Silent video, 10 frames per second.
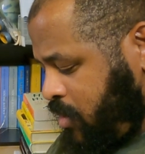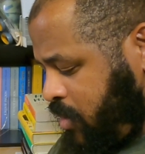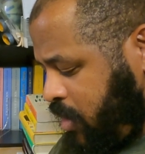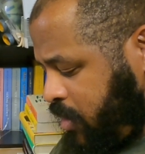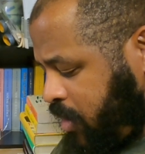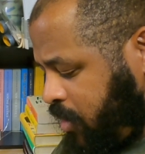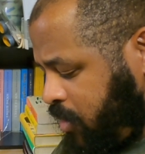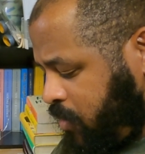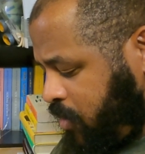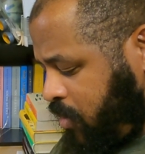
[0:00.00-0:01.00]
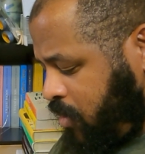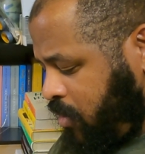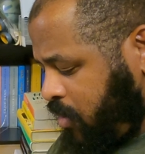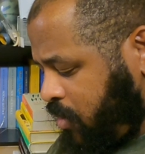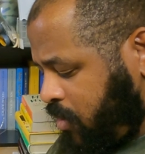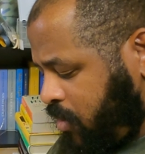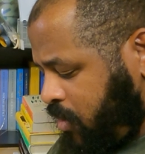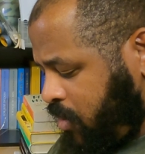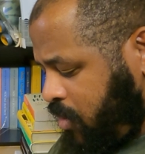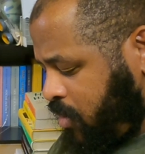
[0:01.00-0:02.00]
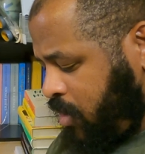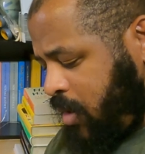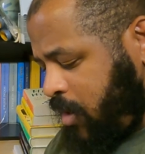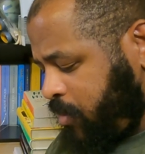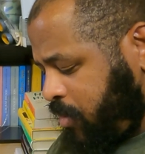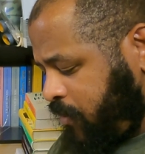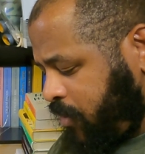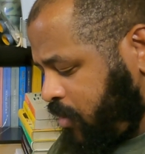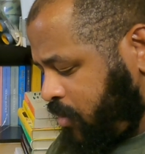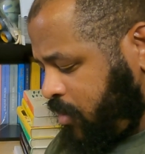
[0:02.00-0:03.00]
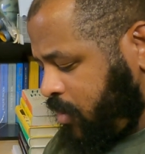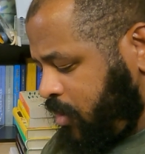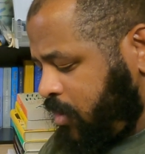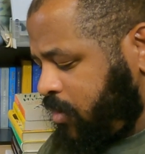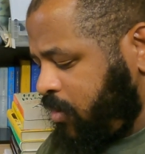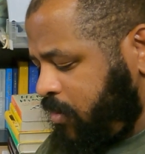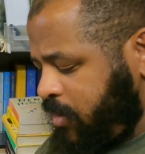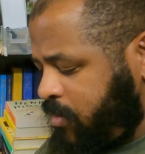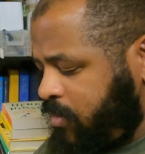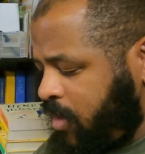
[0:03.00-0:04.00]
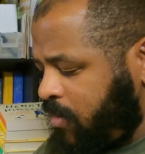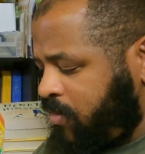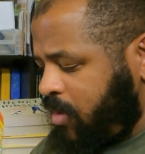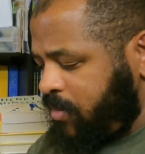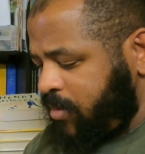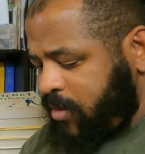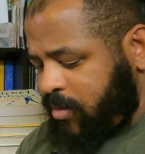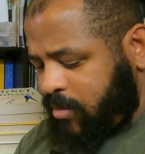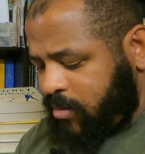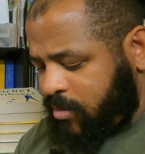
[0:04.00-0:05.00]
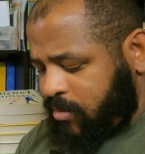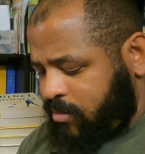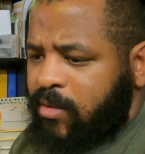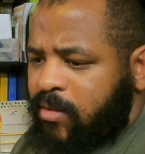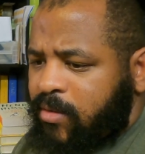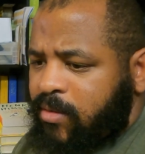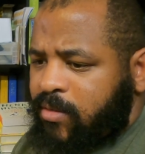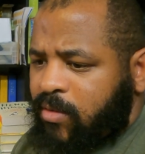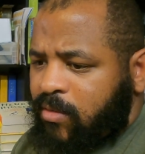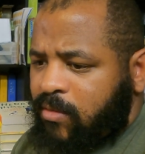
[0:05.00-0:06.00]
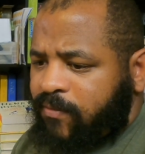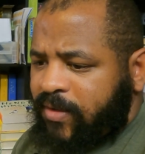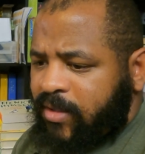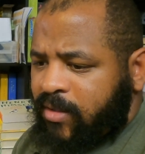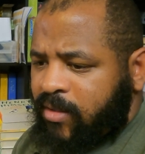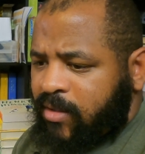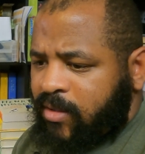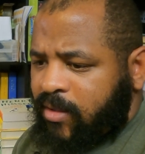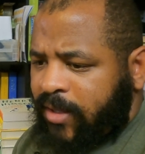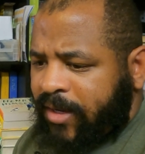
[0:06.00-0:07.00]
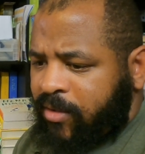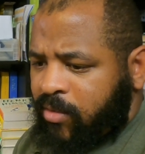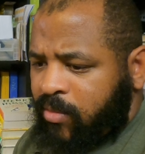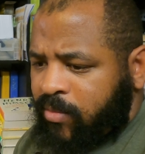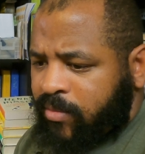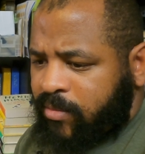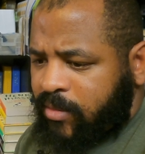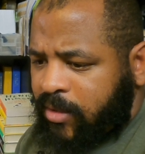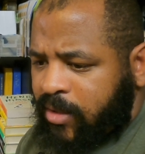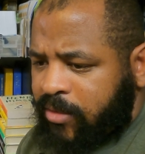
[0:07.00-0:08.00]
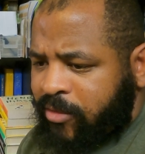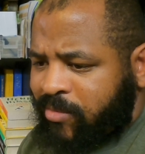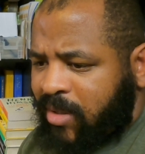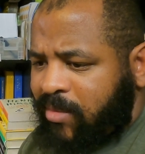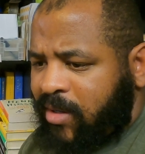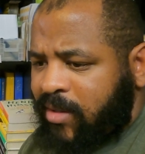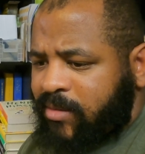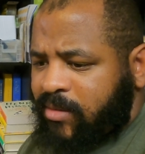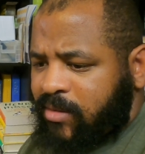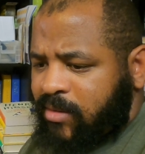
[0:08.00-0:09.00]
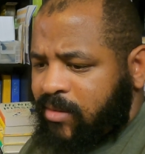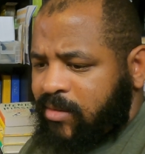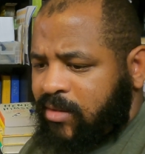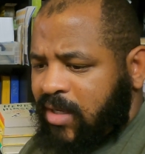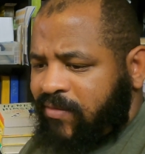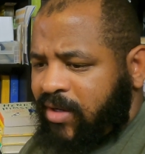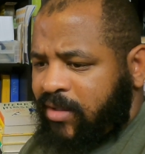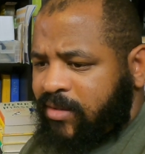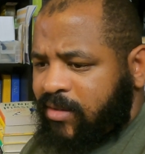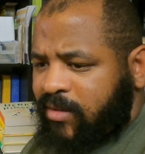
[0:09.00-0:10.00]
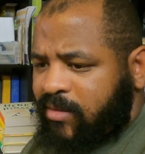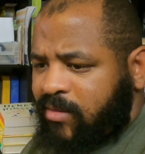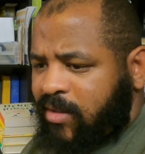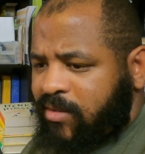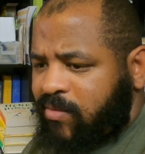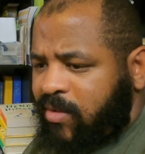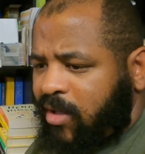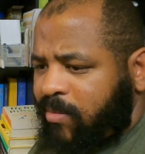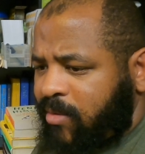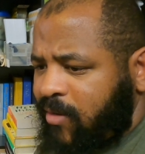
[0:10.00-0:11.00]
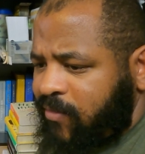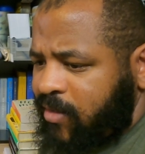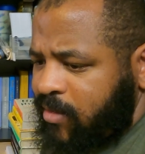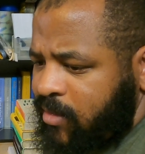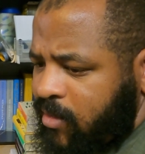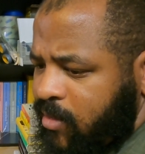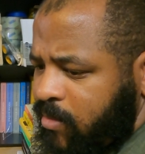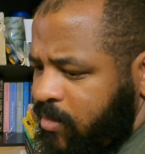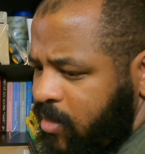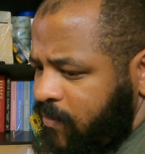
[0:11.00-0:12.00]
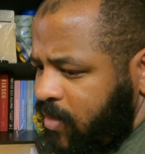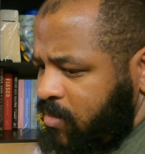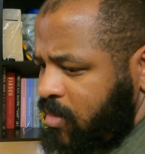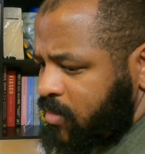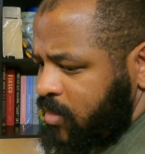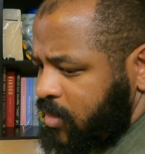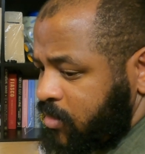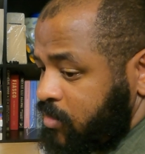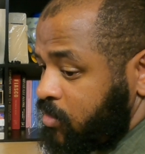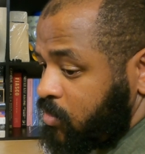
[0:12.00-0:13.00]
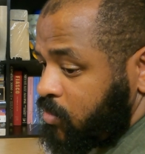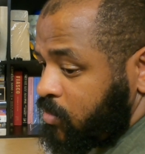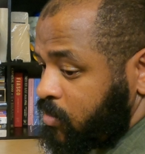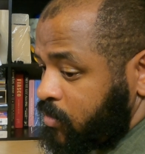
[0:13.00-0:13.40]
Yeah, I checked this one earlier, and yeah, that's perfect. So this one I can probably sell. So if I did like new, used by box is $11.86. That's $3 profit. But if I marked it as new,